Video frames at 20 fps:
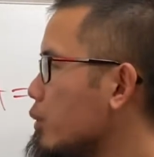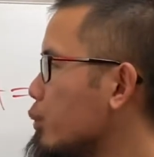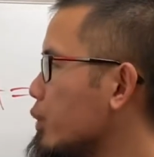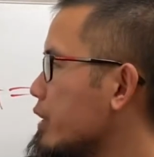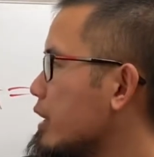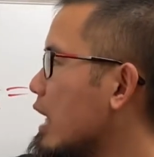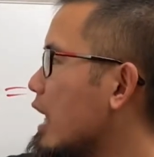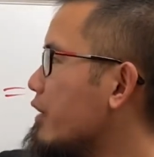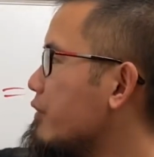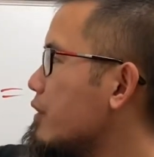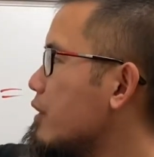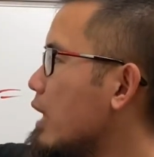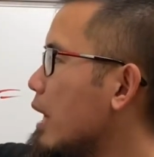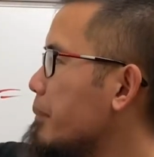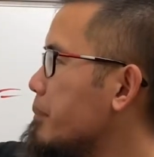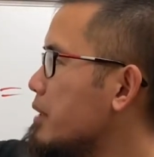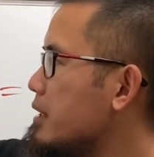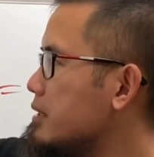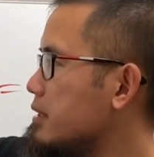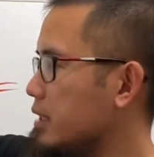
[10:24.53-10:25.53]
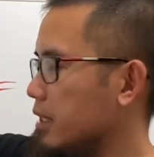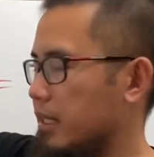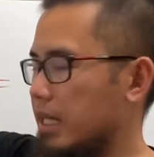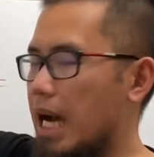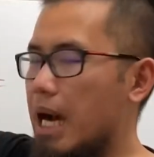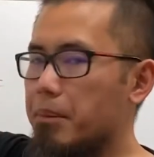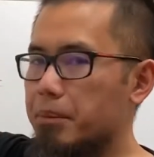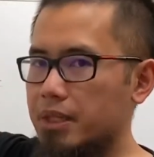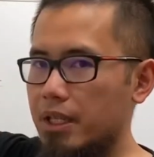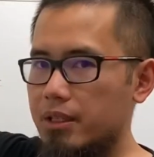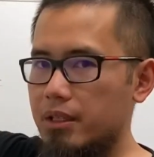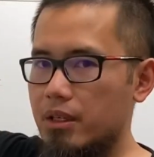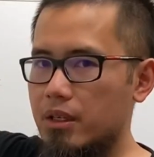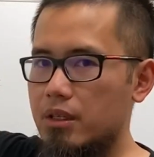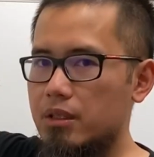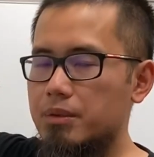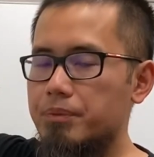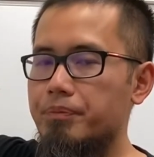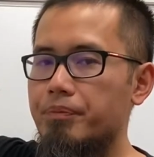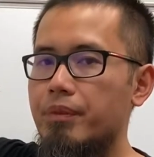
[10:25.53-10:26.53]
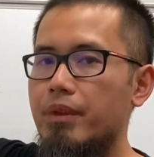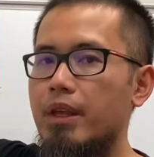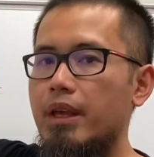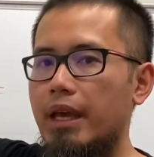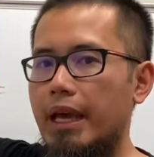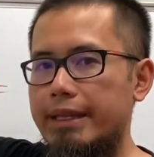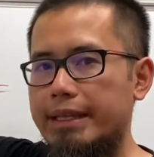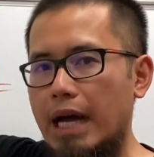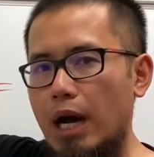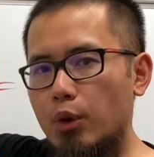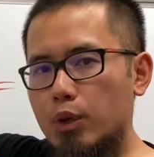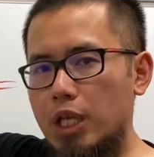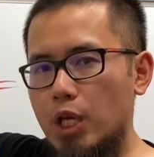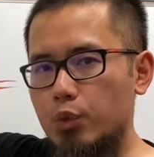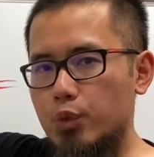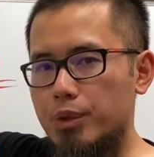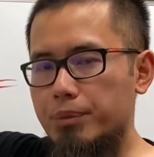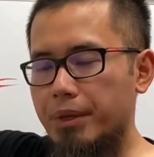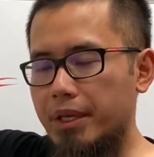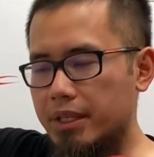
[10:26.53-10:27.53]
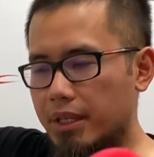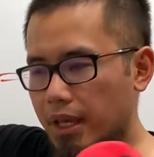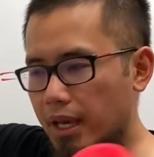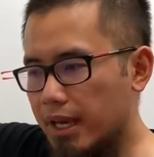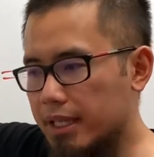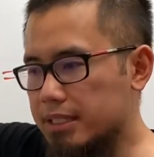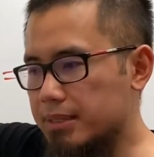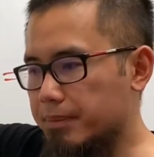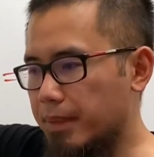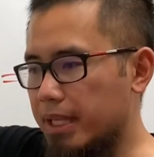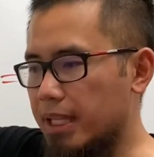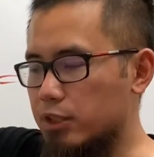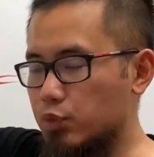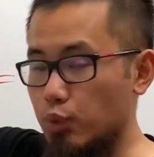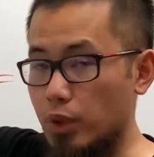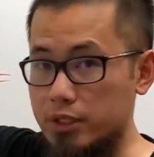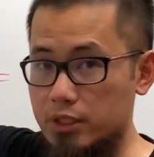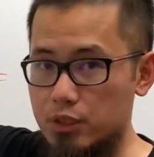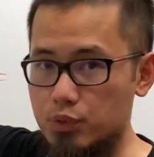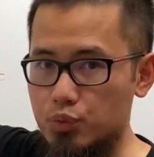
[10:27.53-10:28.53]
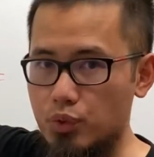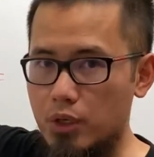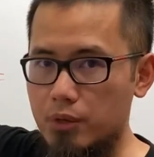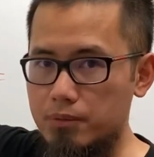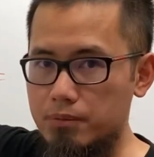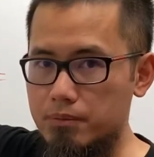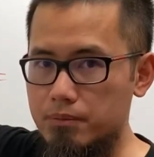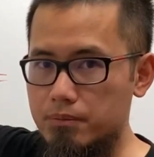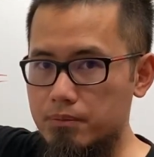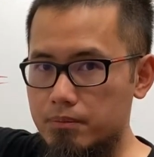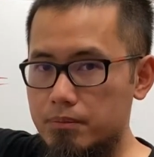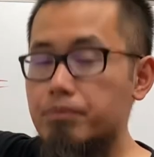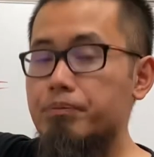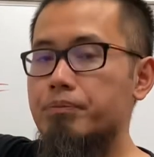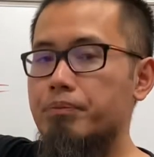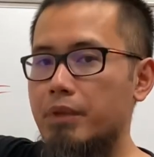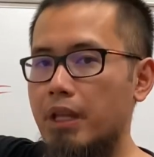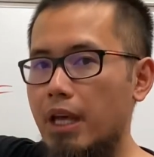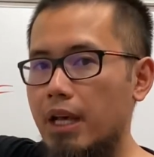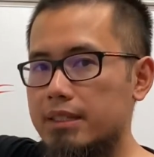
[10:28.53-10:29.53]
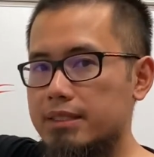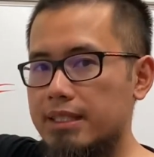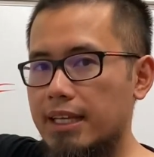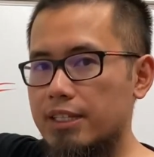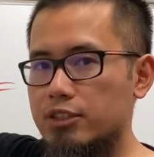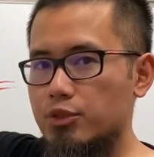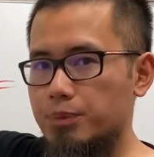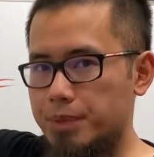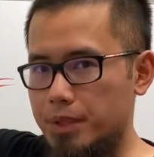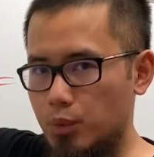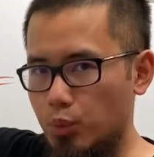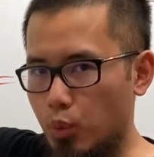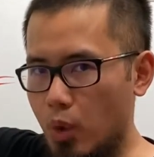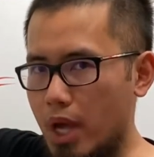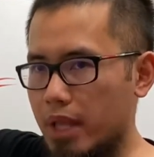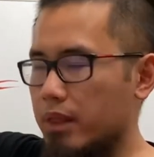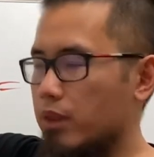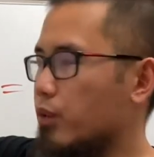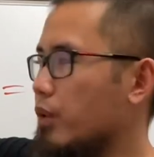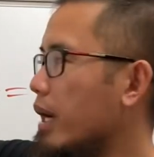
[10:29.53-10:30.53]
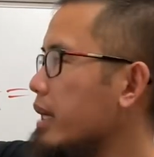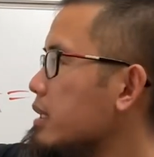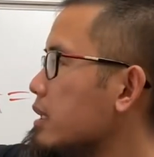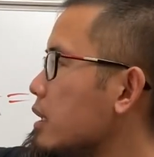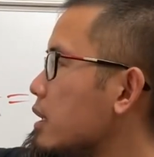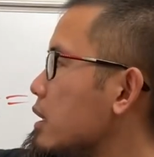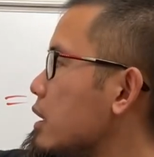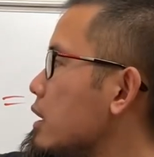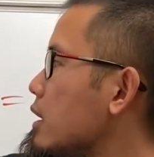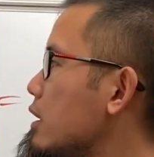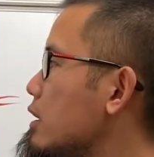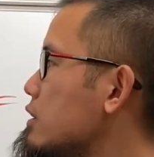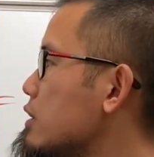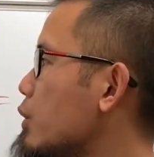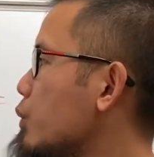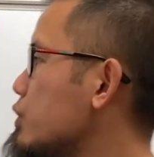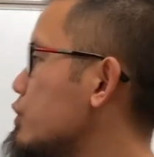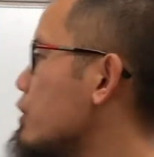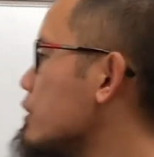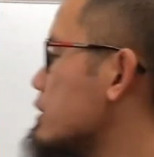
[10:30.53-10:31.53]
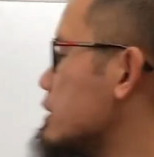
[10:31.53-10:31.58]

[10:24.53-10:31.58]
we cover up this denominator and how can we make x minus 1 0? x has to be 1, right? So we just